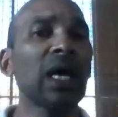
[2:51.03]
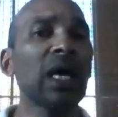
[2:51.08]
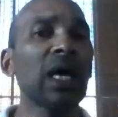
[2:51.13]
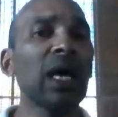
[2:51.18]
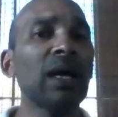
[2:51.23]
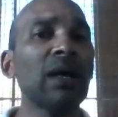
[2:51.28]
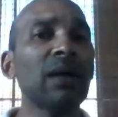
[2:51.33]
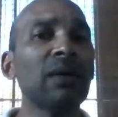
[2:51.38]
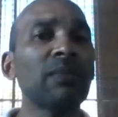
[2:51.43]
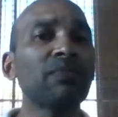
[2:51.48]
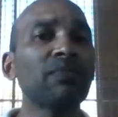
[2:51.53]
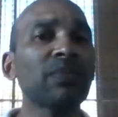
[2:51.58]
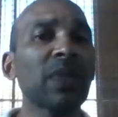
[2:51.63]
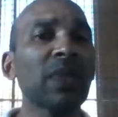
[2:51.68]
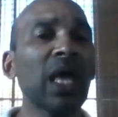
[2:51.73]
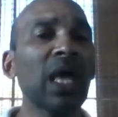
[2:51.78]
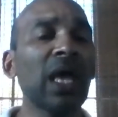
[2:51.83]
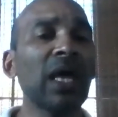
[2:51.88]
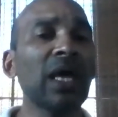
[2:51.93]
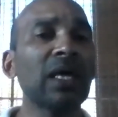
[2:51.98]
and
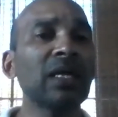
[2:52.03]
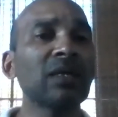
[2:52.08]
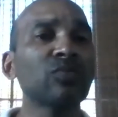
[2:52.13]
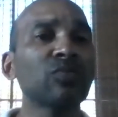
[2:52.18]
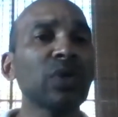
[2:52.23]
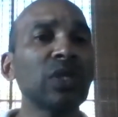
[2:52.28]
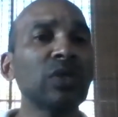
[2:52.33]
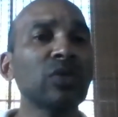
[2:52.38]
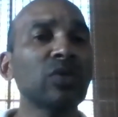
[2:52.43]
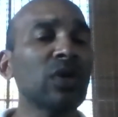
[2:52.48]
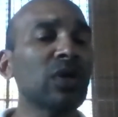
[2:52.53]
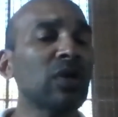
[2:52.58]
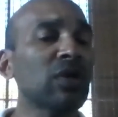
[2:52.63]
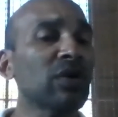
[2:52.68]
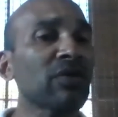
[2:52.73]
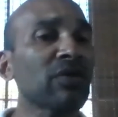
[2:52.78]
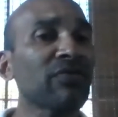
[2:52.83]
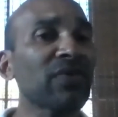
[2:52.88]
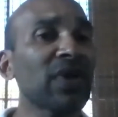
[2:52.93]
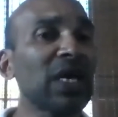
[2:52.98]
we do a
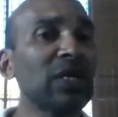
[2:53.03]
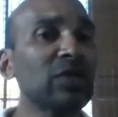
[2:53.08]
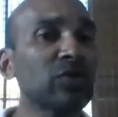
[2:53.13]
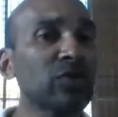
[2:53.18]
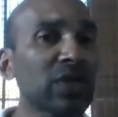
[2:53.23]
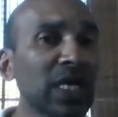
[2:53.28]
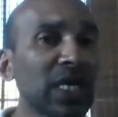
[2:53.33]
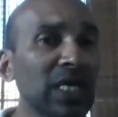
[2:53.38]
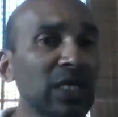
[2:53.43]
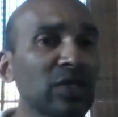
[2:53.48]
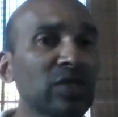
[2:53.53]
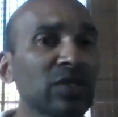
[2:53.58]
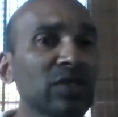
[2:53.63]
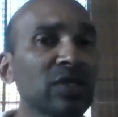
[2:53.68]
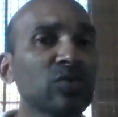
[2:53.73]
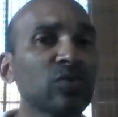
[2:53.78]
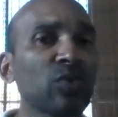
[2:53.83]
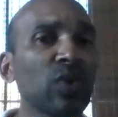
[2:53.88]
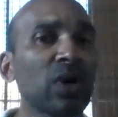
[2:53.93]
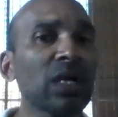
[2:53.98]
lot of education
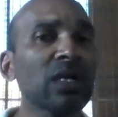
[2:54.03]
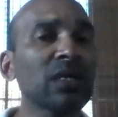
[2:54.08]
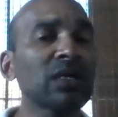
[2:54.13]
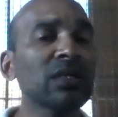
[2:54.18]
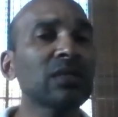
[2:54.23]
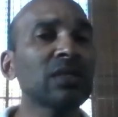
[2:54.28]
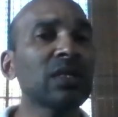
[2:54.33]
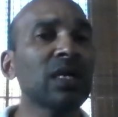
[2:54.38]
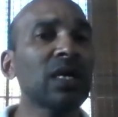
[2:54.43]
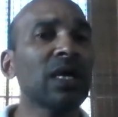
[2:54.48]
as well,